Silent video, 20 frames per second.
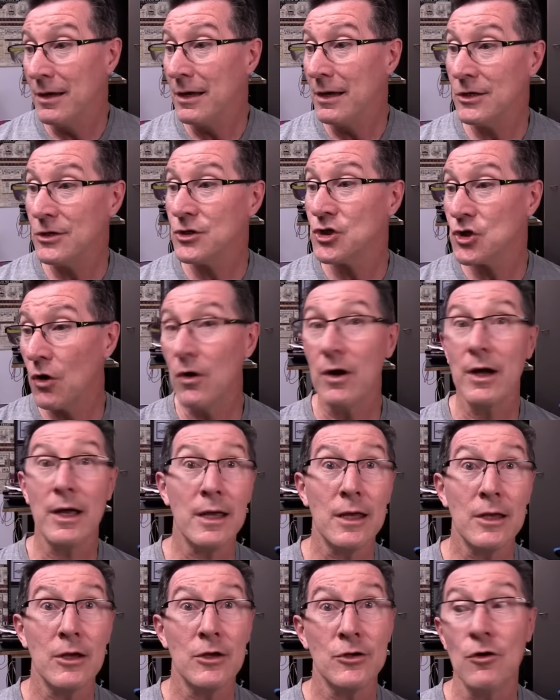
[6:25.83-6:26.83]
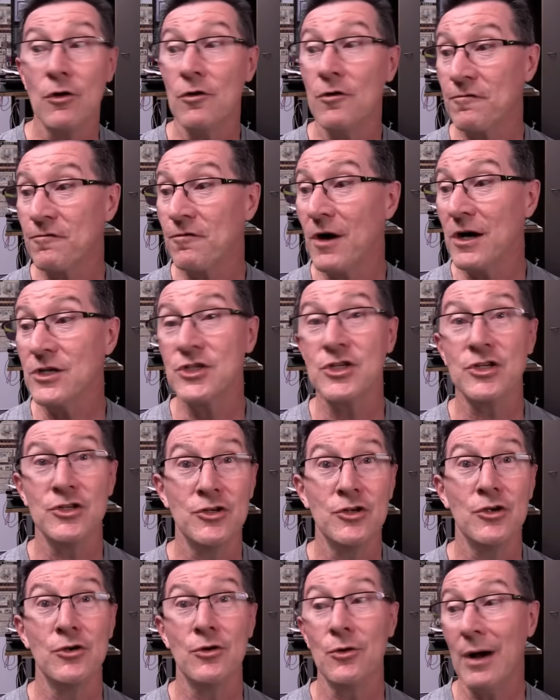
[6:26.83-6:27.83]
enjoy your fresh
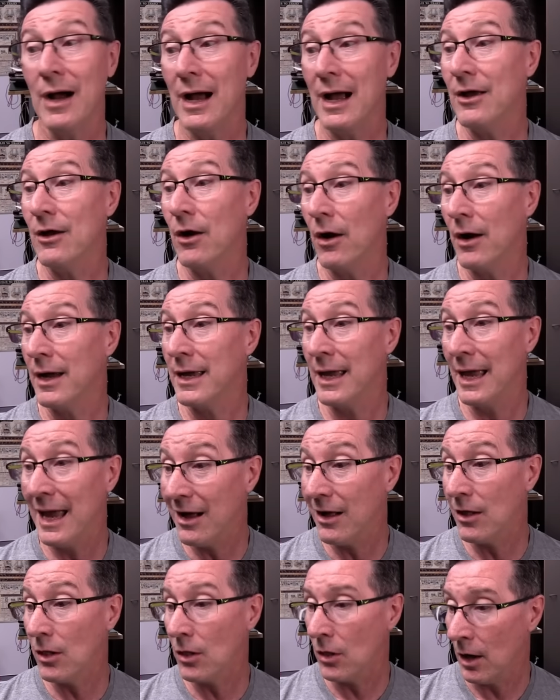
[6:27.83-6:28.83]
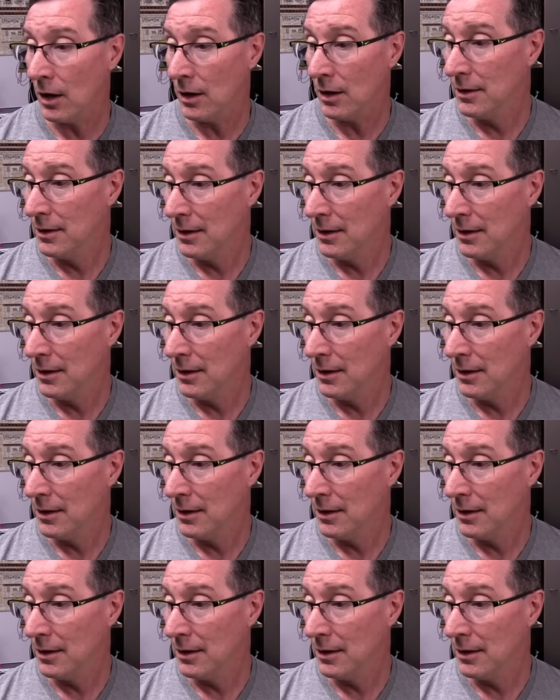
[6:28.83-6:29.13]
new AI hell.